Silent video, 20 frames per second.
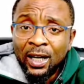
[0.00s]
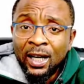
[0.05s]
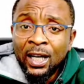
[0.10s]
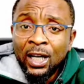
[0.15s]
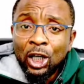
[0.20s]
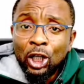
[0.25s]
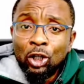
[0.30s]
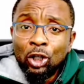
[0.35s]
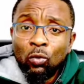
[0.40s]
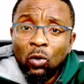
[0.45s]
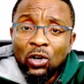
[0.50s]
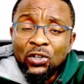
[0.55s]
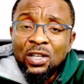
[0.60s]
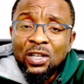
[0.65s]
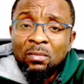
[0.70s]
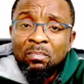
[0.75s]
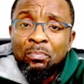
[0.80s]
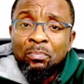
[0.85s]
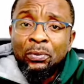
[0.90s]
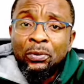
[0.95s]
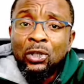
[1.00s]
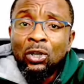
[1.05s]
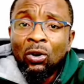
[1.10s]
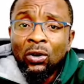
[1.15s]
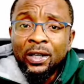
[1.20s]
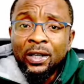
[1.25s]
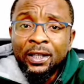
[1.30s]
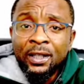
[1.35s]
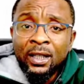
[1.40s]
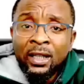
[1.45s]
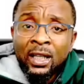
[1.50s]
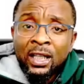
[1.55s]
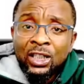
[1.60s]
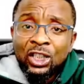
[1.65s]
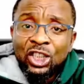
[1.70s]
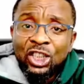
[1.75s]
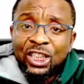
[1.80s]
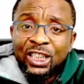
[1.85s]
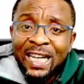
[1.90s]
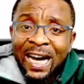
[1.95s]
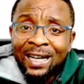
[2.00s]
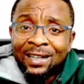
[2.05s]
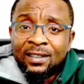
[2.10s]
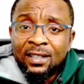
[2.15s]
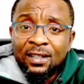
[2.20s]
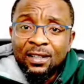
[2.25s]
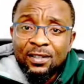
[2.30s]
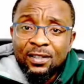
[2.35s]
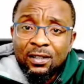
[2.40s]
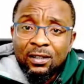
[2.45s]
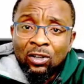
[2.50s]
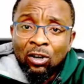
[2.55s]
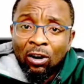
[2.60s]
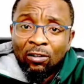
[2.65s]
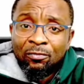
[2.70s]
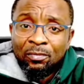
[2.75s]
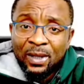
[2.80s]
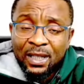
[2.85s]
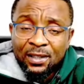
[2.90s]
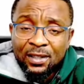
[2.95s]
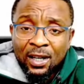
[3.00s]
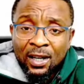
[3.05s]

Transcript: It was a purely jihadist government.